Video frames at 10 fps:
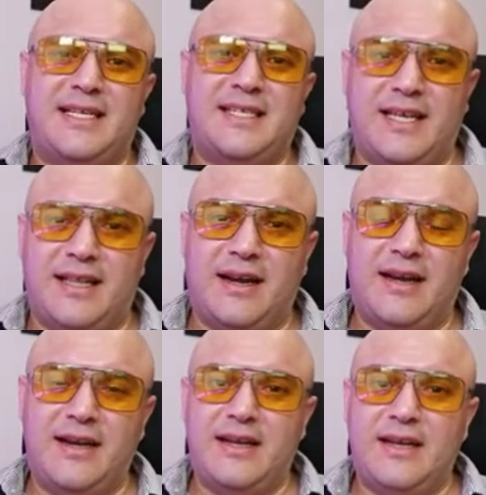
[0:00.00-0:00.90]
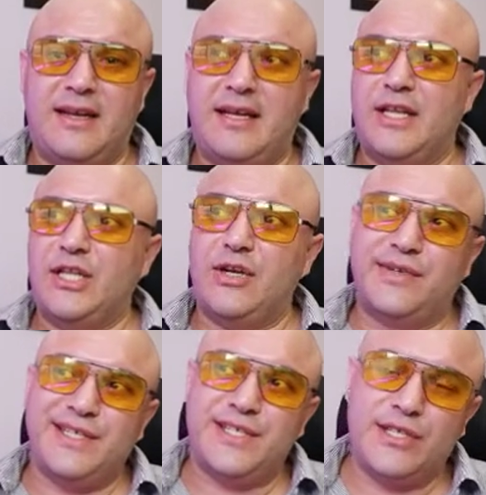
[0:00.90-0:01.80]
can say that. The
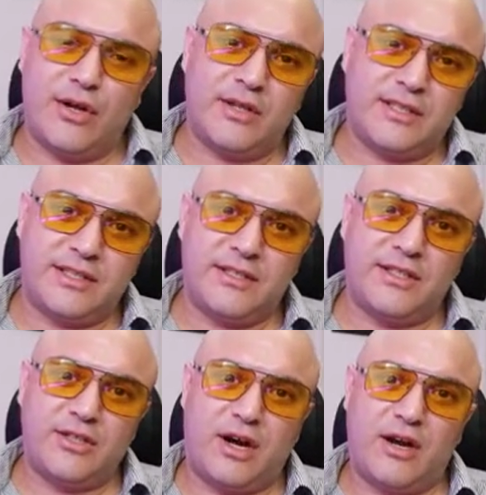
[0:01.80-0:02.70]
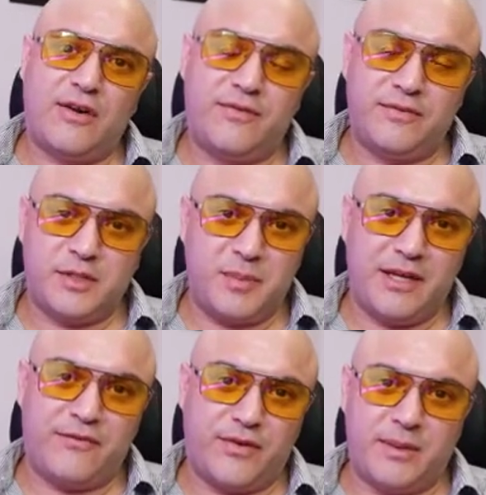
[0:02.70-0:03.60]
results
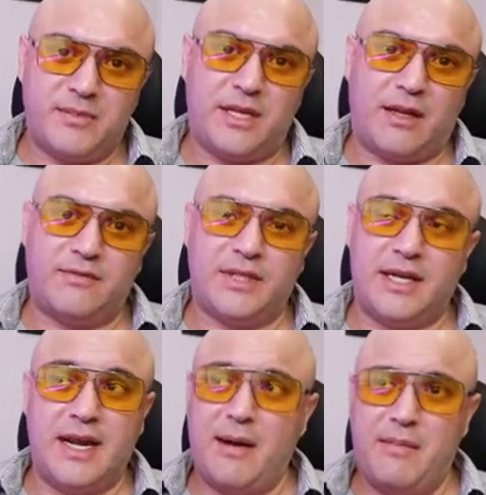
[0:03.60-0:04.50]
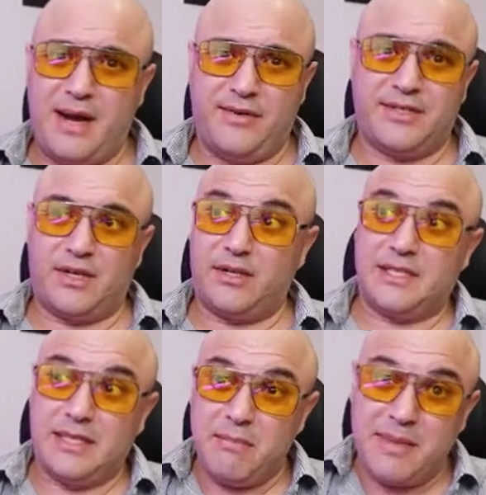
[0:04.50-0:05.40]
speak for themselves, and not my results.
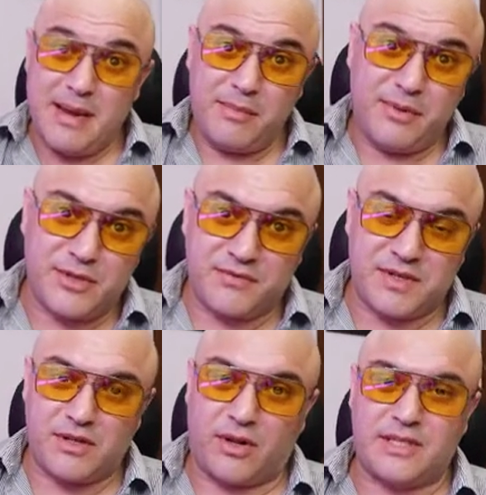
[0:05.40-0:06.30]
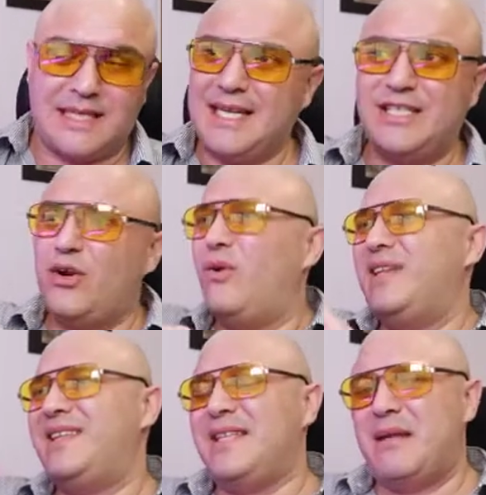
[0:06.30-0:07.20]
The members' results. That's the
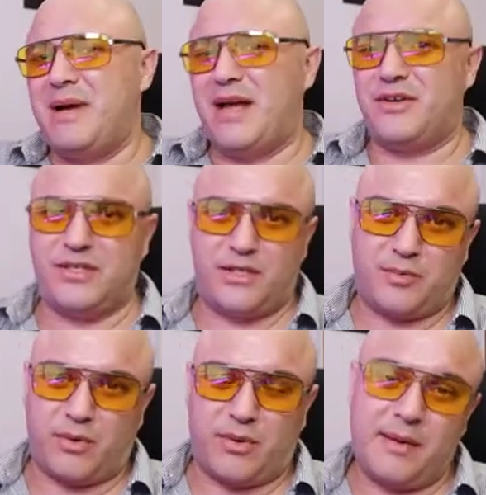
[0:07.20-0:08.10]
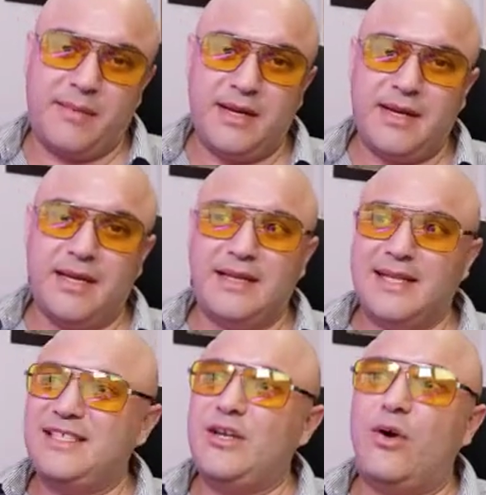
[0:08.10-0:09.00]
only thing that matters in this program.
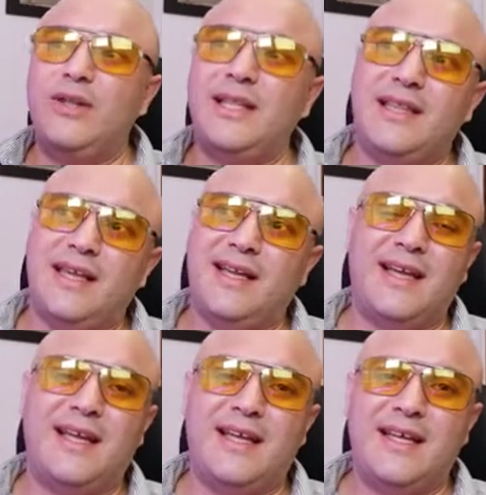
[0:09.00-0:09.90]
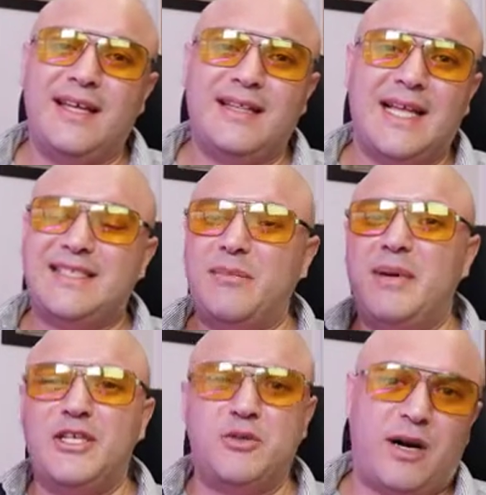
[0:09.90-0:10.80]
That's the only thing, that's the
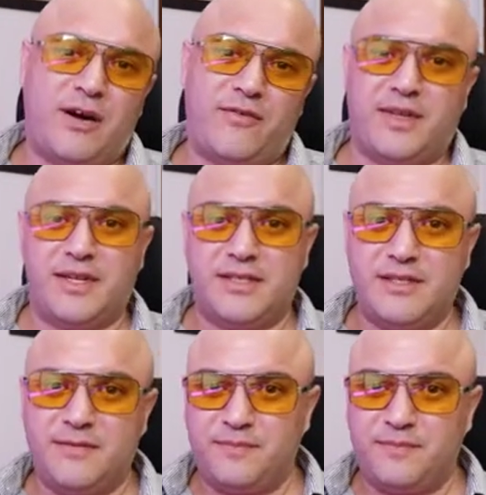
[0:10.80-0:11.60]
benchmark for this.